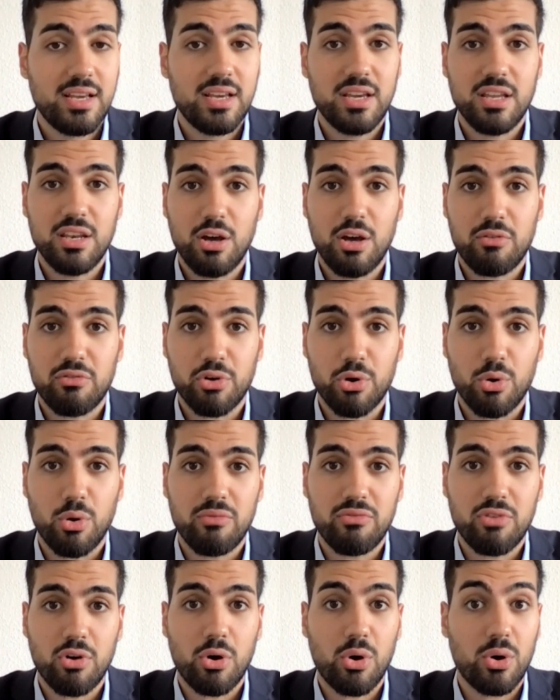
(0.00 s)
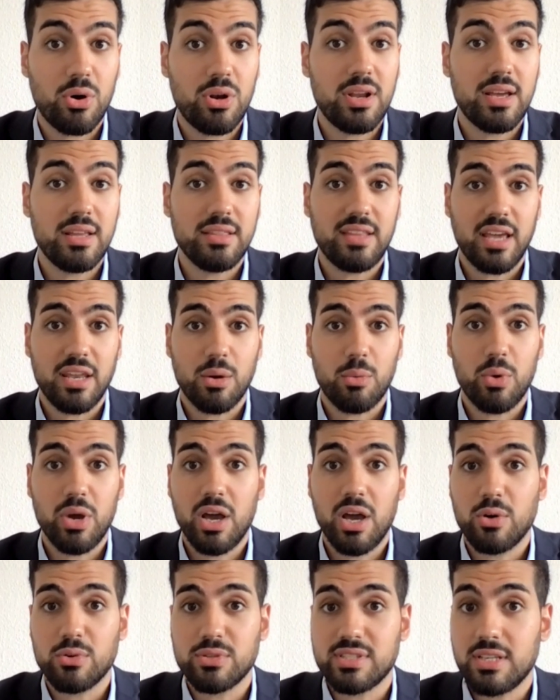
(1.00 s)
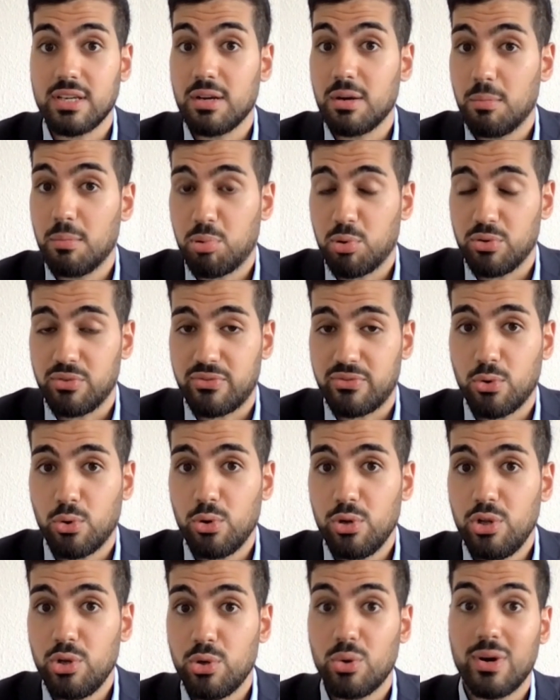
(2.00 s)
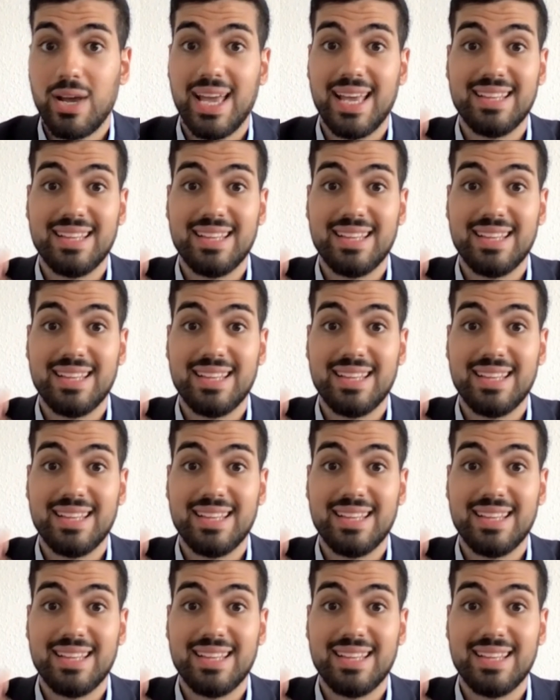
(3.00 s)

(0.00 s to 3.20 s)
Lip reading: in our overall data warehousing portfolio.